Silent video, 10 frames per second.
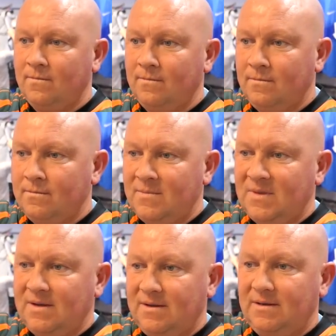and your
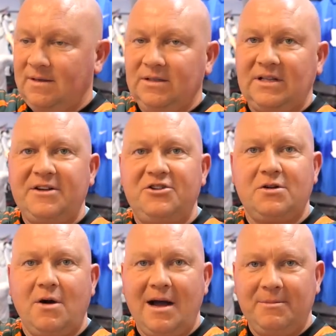message. They just
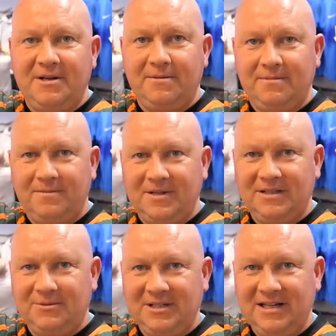got hammered at
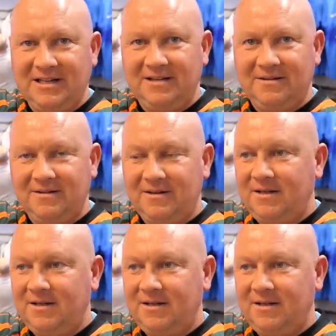the weekend. Yeah.